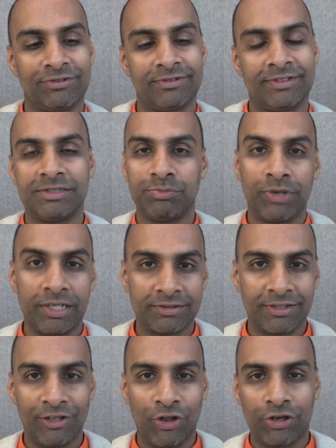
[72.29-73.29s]
this brings
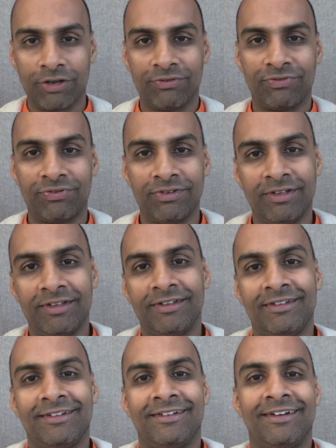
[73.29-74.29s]
a lot of
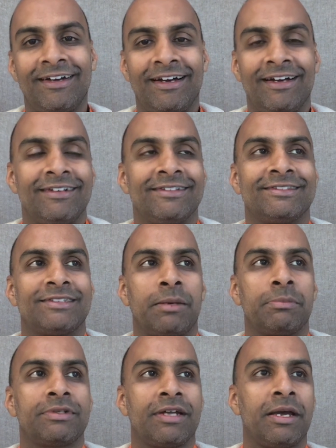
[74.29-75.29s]

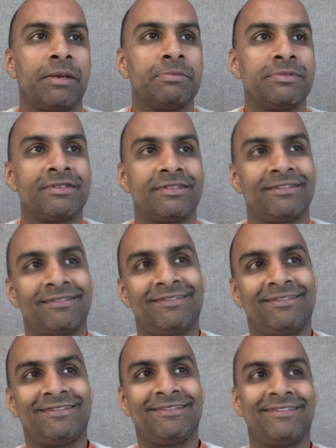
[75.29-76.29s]
sometimes,
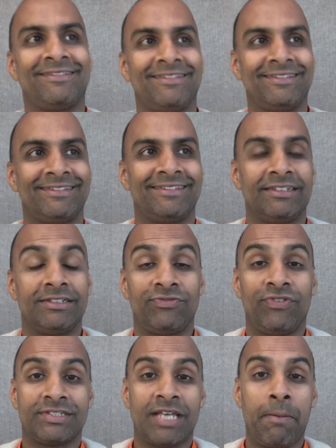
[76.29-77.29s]

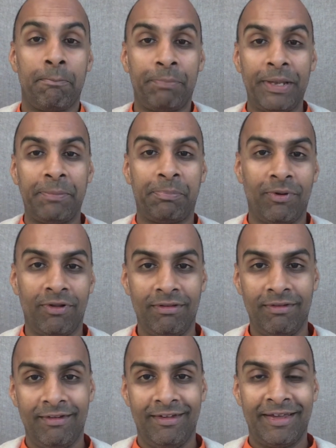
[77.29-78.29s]
for some
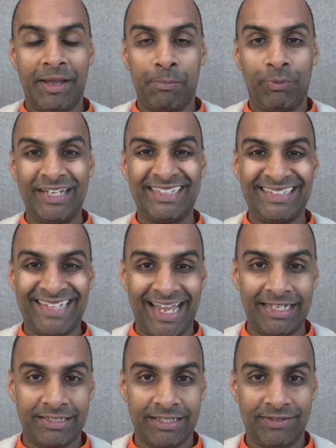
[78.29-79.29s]
people, it brings
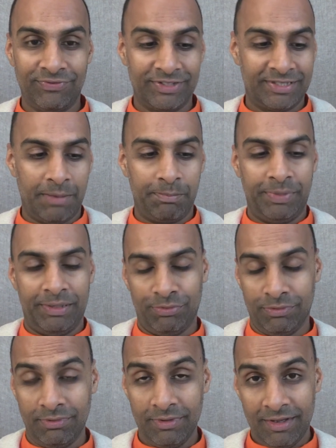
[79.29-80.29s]
tension. For some
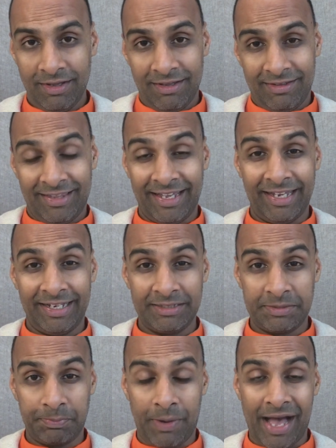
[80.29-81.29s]
people, they get
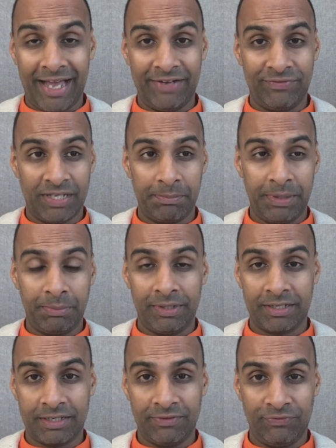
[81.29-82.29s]
inspired. Some people
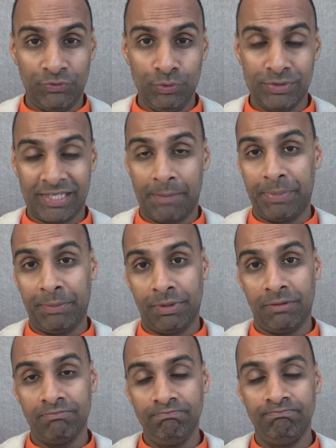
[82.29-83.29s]
are confused. Some
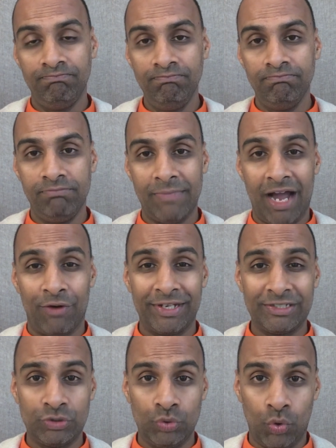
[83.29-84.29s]
people are
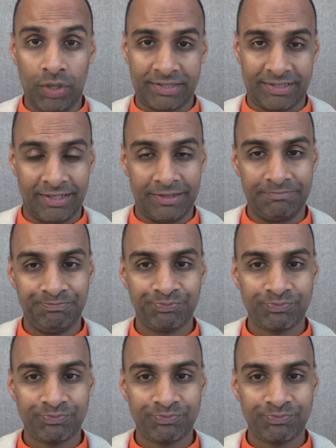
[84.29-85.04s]
exhausted